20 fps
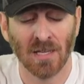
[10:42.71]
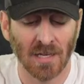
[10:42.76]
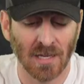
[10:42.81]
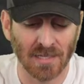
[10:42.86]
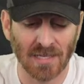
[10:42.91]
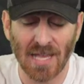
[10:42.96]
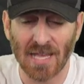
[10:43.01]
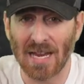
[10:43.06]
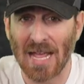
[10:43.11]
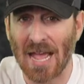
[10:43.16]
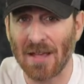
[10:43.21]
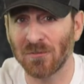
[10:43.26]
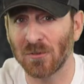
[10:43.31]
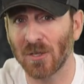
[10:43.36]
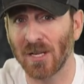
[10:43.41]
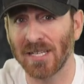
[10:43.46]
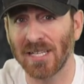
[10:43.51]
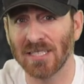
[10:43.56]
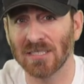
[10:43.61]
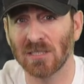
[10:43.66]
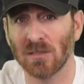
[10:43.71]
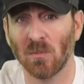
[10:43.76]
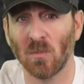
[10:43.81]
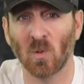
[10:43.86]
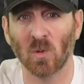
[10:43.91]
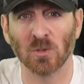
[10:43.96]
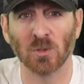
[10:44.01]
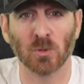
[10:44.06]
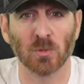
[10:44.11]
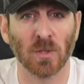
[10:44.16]
Again, after I get some
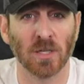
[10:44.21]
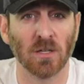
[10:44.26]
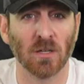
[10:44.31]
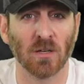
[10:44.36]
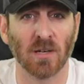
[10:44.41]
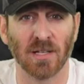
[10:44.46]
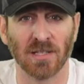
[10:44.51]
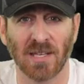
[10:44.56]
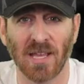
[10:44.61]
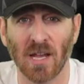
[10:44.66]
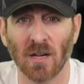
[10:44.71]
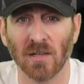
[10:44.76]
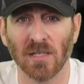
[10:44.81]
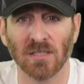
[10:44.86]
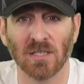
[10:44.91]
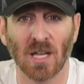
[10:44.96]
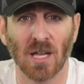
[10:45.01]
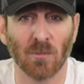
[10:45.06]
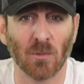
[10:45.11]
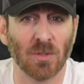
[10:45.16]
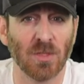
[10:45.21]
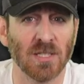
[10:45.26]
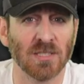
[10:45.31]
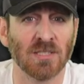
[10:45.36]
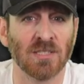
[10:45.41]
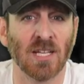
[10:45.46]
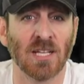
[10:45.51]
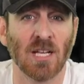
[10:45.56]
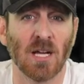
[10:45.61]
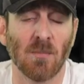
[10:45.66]
more trigger and carry time with this
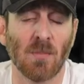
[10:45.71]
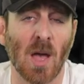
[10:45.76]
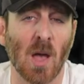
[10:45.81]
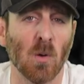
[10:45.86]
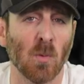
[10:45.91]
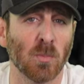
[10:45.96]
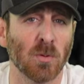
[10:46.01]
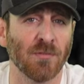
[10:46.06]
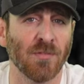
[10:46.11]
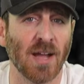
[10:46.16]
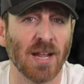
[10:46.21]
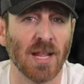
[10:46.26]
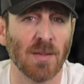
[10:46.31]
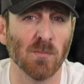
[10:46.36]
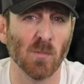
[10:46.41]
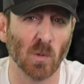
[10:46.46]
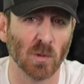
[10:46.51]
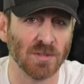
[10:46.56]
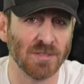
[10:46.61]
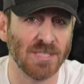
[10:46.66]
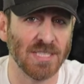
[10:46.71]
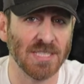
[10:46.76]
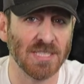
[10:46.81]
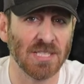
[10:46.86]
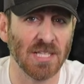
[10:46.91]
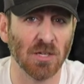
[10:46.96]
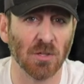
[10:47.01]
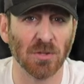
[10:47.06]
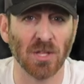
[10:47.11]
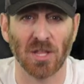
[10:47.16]
setup, I will provide a more
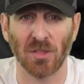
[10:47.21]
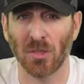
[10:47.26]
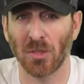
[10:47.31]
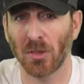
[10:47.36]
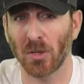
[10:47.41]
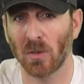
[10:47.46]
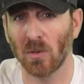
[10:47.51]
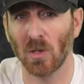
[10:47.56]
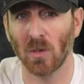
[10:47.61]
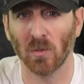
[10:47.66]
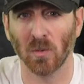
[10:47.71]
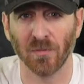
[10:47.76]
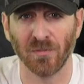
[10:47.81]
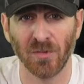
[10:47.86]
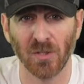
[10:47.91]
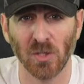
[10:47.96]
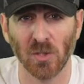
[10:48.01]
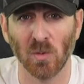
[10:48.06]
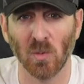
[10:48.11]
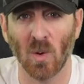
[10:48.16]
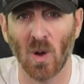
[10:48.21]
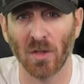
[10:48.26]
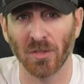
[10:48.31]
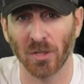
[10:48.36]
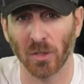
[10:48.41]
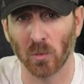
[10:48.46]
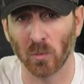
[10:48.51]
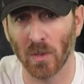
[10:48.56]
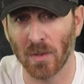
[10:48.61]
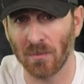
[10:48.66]
detailed and thorough review on
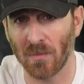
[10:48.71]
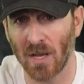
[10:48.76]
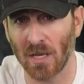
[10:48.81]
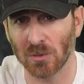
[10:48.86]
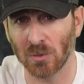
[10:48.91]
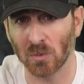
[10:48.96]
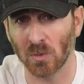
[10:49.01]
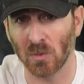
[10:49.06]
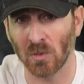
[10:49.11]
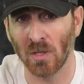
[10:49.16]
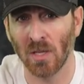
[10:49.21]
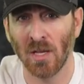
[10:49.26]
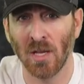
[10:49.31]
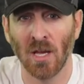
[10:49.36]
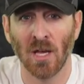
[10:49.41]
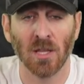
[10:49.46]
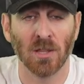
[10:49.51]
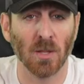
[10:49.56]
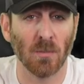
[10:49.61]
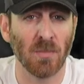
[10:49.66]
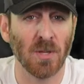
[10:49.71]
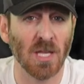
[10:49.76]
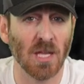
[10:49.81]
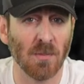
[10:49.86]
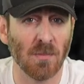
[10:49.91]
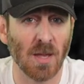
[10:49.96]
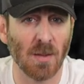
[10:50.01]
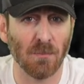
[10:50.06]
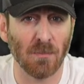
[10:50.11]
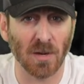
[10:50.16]
the grip module, the
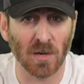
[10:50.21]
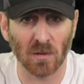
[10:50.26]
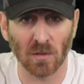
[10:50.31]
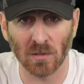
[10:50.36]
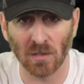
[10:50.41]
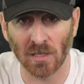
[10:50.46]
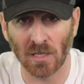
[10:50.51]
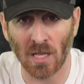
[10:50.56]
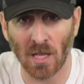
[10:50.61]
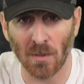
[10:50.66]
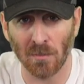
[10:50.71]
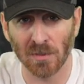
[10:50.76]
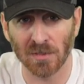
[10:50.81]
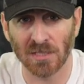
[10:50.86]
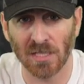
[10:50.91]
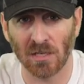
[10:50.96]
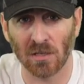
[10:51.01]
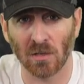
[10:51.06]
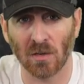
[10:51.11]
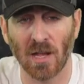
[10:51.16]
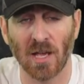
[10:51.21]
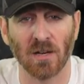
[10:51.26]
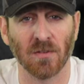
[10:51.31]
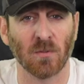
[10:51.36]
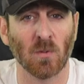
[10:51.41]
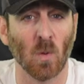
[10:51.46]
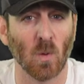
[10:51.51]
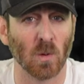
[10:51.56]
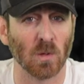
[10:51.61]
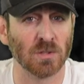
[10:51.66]
PMM barrel and compensator, and
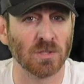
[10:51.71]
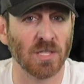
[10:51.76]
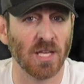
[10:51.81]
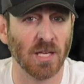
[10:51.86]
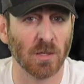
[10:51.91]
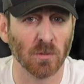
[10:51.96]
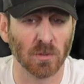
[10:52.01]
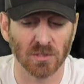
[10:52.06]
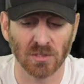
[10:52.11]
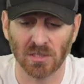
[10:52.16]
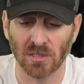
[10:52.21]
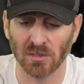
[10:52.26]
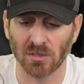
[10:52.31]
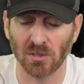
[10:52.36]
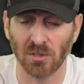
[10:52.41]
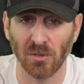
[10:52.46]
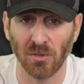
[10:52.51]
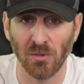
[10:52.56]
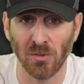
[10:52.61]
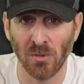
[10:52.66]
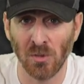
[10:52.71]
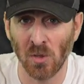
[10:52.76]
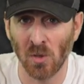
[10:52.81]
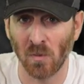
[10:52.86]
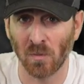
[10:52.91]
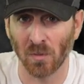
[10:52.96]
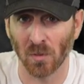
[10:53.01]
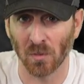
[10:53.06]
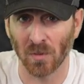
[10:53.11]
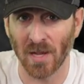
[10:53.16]
of course, Icarus's
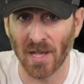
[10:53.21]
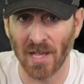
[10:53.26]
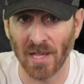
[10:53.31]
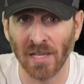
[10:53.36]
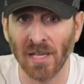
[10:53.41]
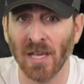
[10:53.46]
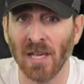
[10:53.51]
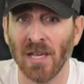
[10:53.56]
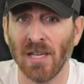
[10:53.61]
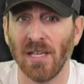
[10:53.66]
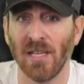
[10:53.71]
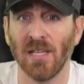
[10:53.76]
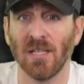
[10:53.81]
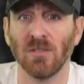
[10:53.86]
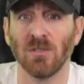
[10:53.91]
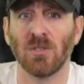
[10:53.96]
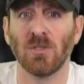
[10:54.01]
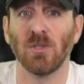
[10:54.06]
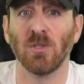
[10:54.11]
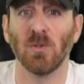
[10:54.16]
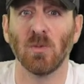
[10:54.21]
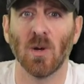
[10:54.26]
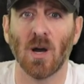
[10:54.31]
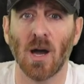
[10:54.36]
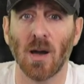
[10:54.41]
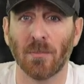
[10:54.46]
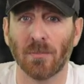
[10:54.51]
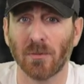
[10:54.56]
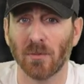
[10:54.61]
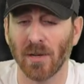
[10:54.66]
new foray into
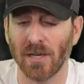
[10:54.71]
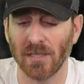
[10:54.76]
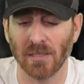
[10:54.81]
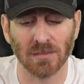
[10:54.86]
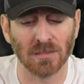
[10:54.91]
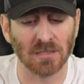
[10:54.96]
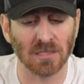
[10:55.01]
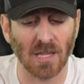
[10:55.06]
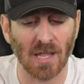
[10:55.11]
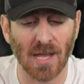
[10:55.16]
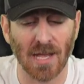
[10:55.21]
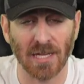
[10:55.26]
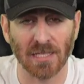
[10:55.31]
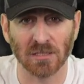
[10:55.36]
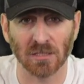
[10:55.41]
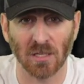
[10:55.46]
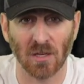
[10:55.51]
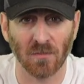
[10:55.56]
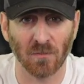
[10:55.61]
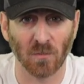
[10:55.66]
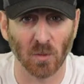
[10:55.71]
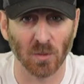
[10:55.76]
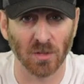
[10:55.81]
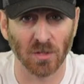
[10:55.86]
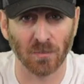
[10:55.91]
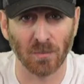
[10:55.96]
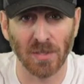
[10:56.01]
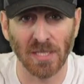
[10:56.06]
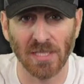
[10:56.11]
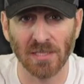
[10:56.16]
upgraded slides for
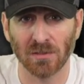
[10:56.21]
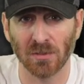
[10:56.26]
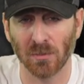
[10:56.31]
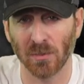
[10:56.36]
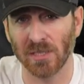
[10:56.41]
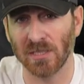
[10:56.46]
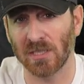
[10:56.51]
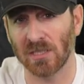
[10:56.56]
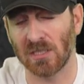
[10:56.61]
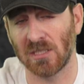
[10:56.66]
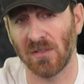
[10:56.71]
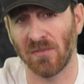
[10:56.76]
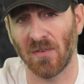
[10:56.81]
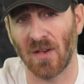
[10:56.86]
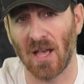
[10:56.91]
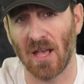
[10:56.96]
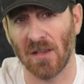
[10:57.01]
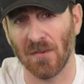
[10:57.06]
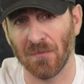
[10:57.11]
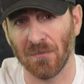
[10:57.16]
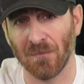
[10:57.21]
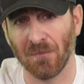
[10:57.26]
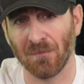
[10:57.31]
the P365.